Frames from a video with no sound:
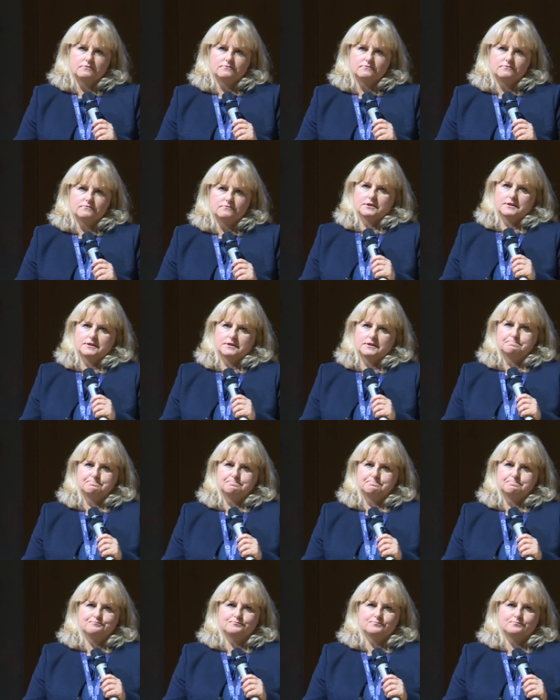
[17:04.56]
of the
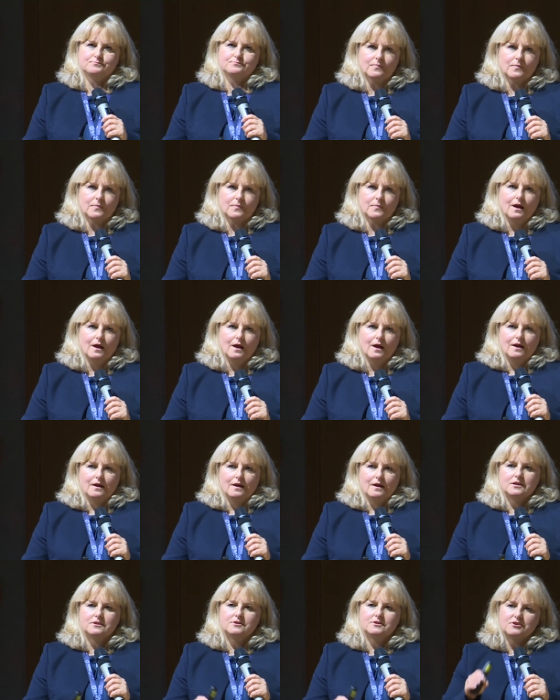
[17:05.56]
um,
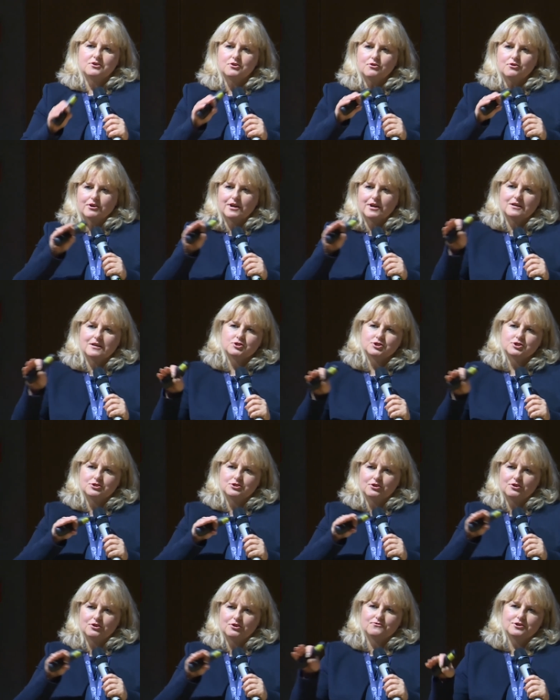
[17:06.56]

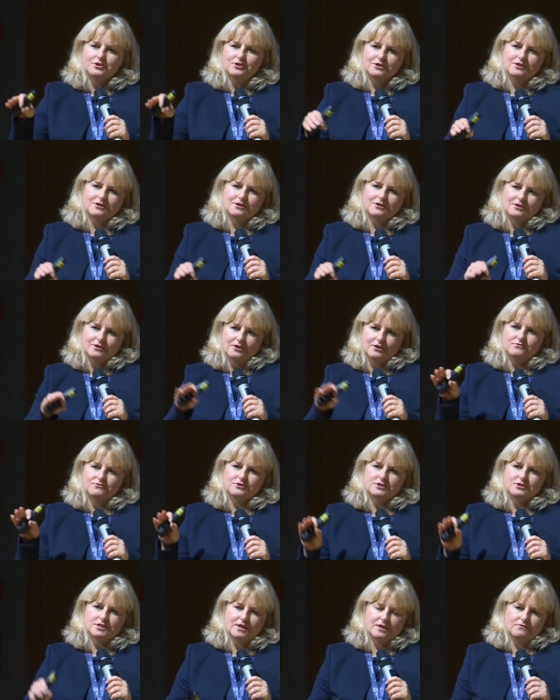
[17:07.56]
deterioration of the, of
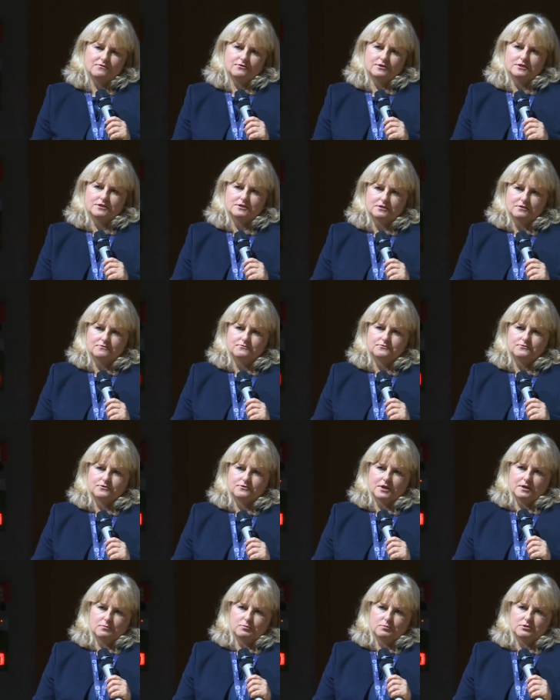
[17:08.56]
the surface of
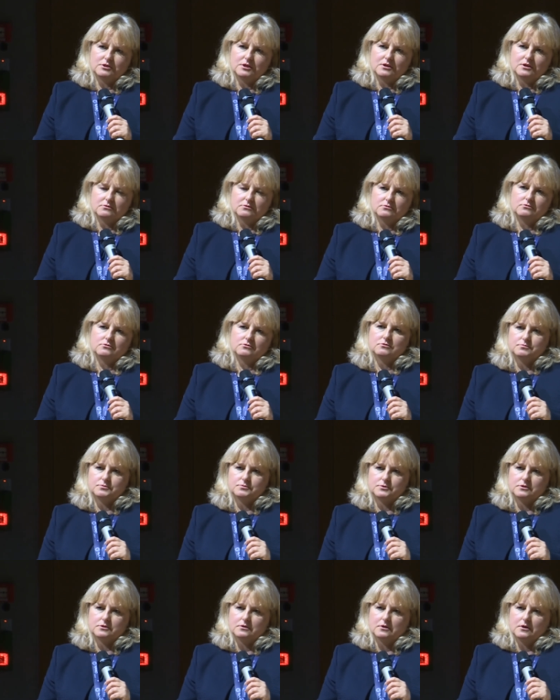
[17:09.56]
carbon
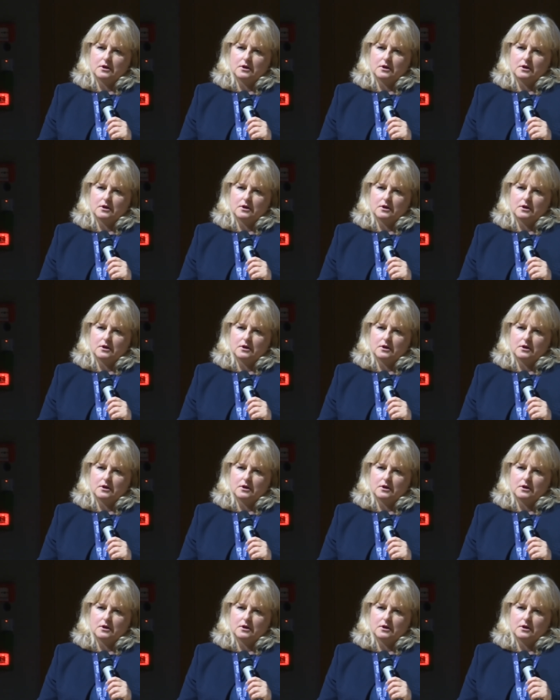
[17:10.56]
nanotubes.